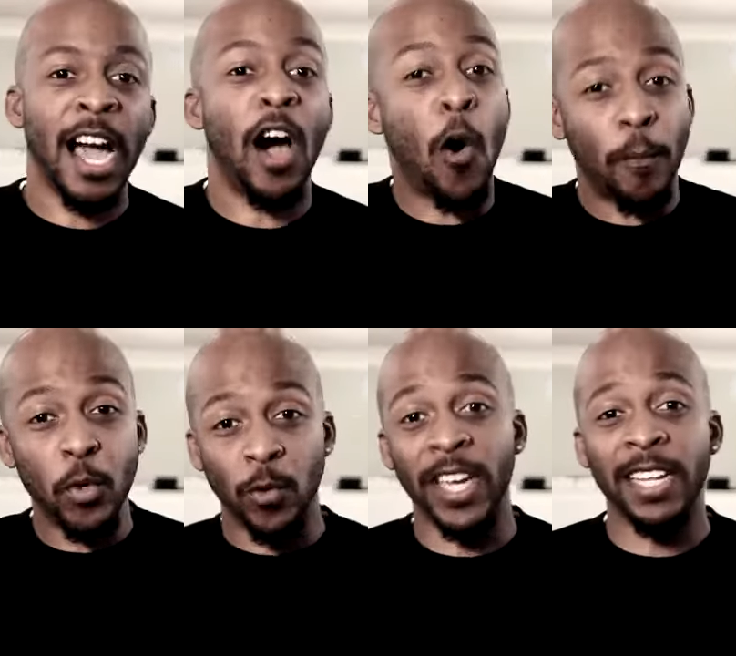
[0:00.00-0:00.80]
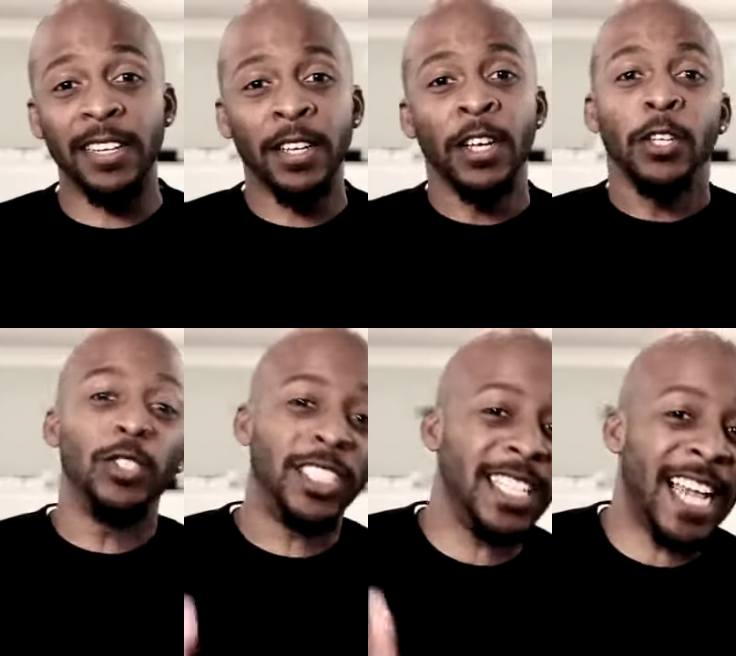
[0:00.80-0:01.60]
I hope you get it. You
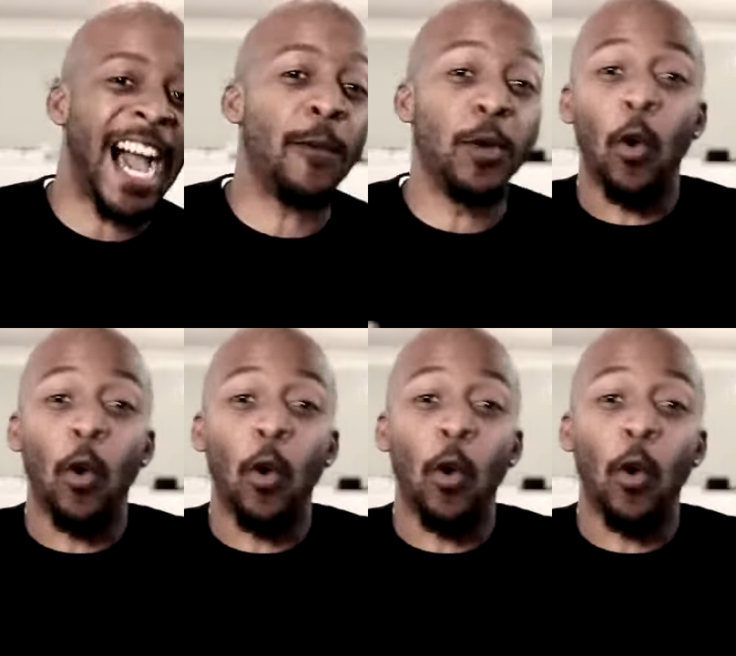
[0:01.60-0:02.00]
see, God